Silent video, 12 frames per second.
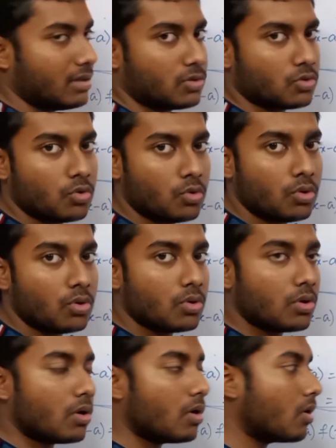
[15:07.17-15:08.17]
to
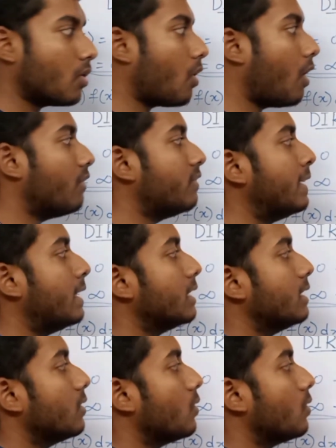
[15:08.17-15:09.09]
cover